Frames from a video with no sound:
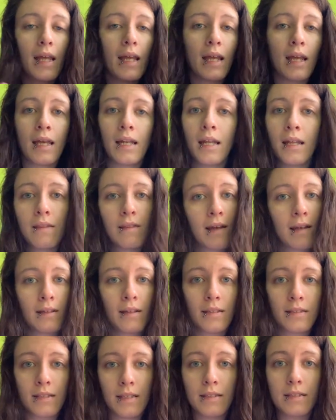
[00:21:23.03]
Anything
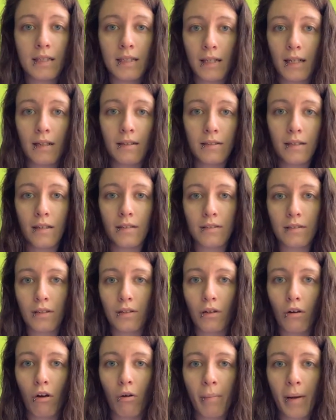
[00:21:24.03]
that Cincy needs us to
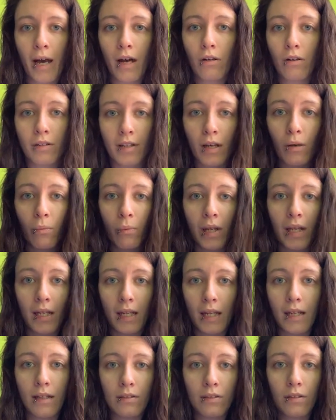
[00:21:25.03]
know about or that we
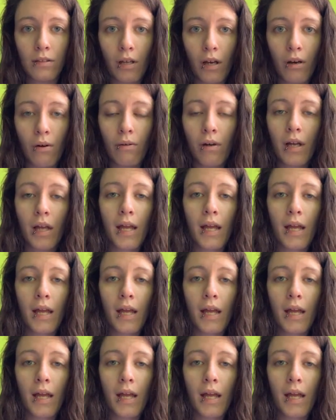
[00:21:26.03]
need to know